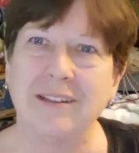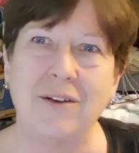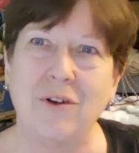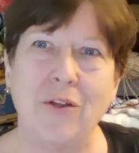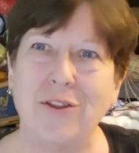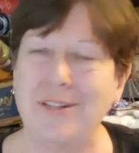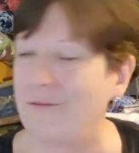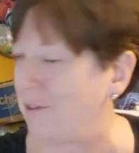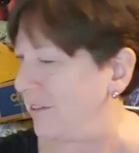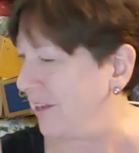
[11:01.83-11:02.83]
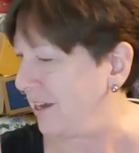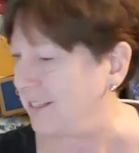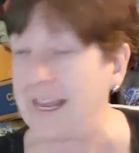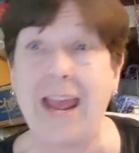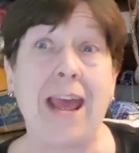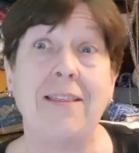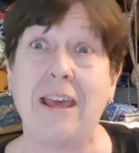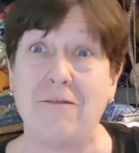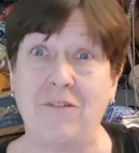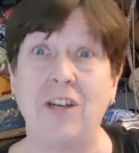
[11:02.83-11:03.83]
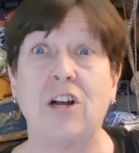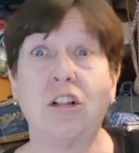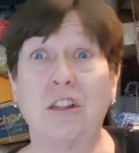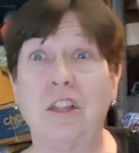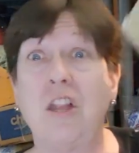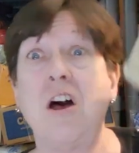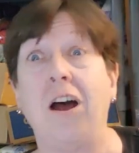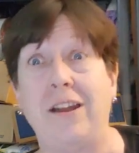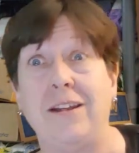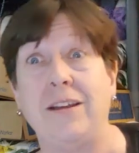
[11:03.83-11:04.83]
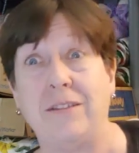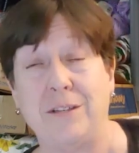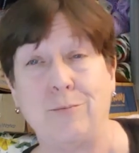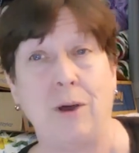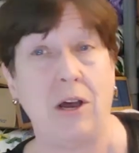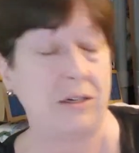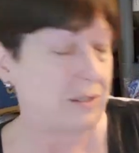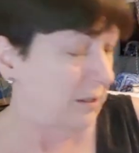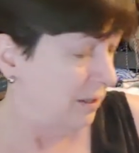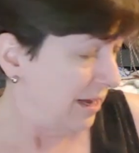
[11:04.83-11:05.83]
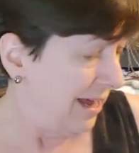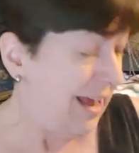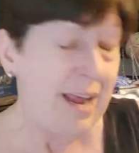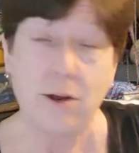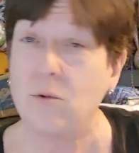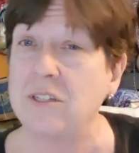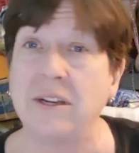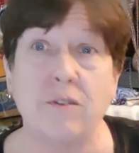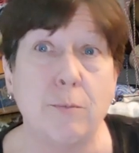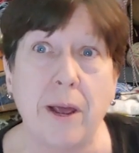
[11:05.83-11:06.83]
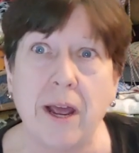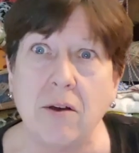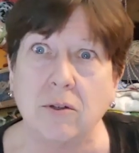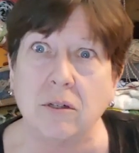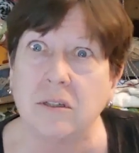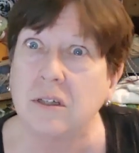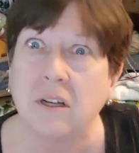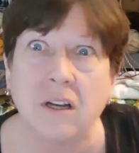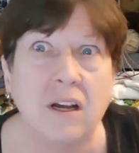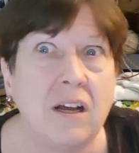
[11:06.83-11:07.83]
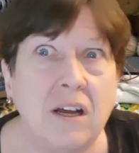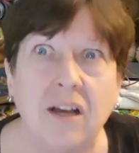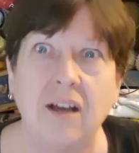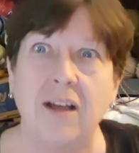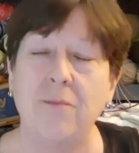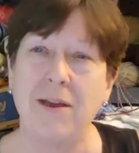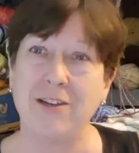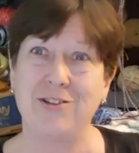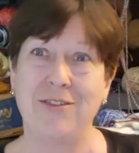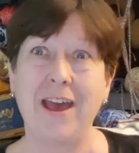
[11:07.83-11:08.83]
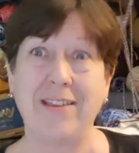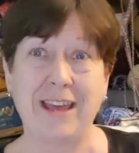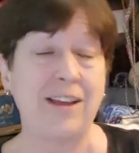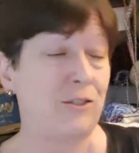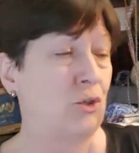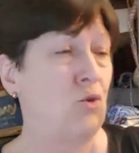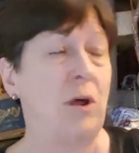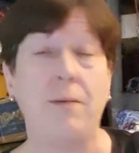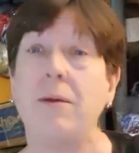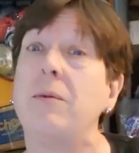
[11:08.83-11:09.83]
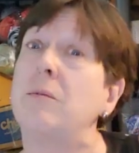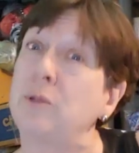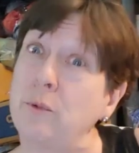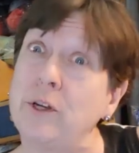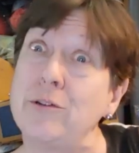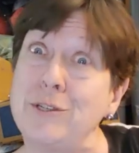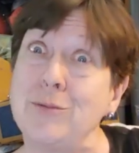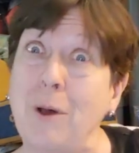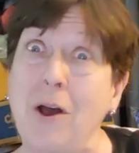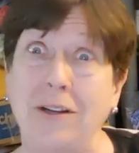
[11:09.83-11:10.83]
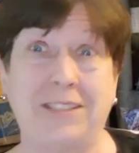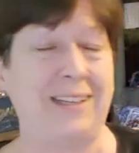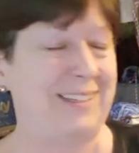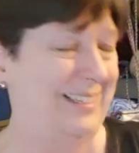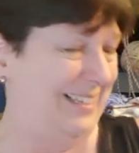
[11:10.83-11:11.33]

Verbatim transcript: Love all the different things. And they fit a lot in this box. And it wasn't even a pound. Imagine that. That is cool. I may be able to reuse this box.